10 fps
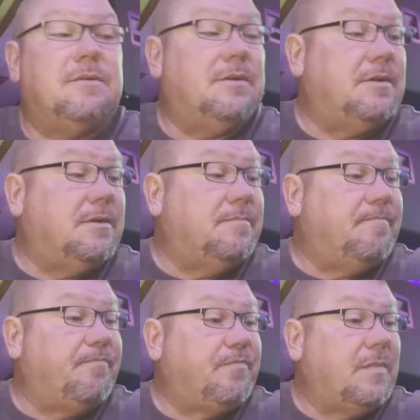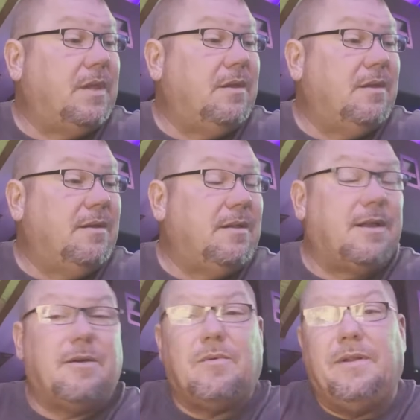
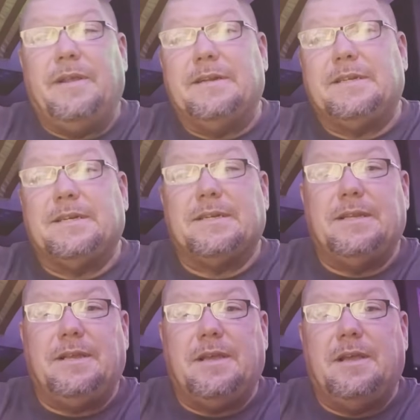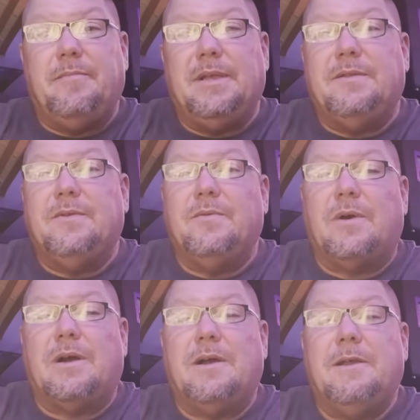Like I run that 16K B2
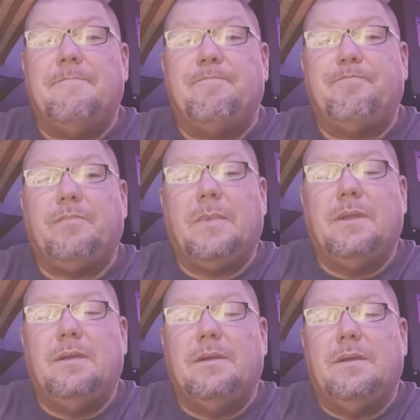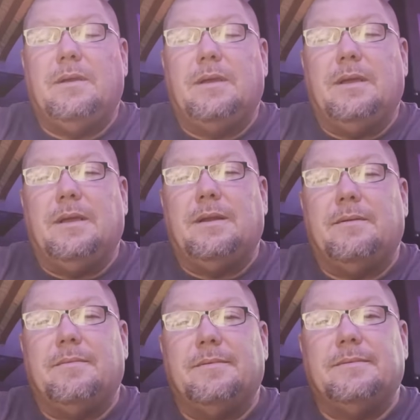Riot,
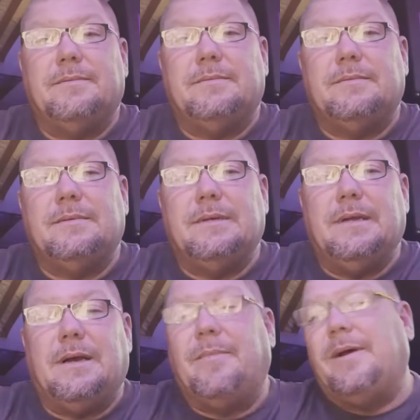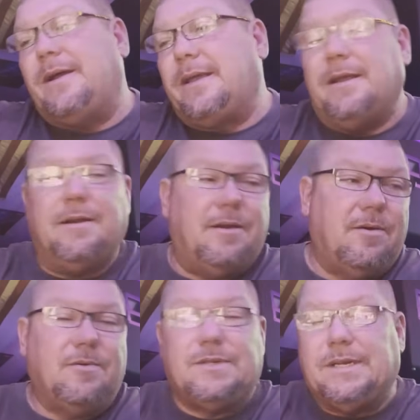and I'm not getting the
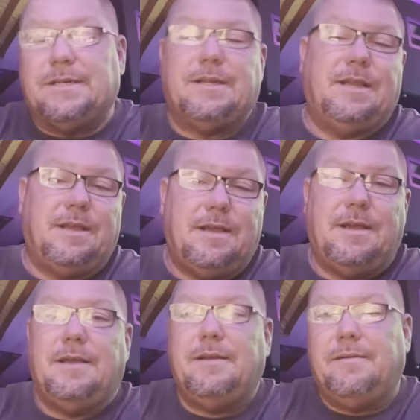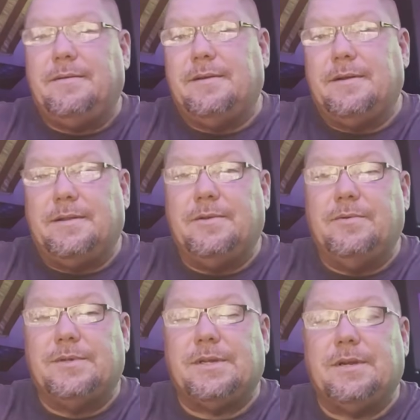whole 16K to the
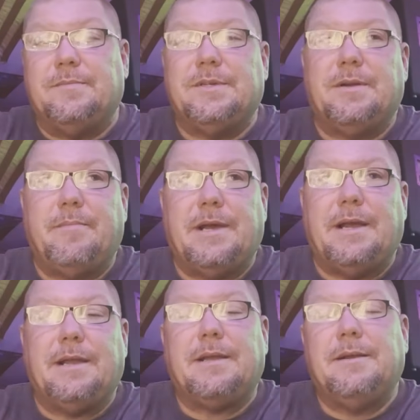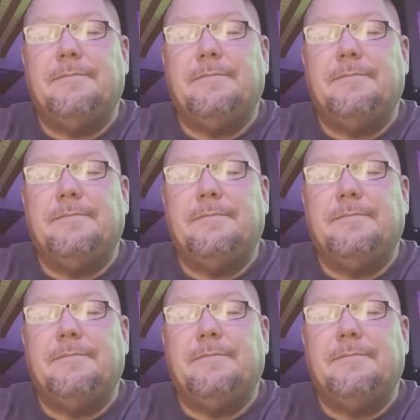2 subs in the back.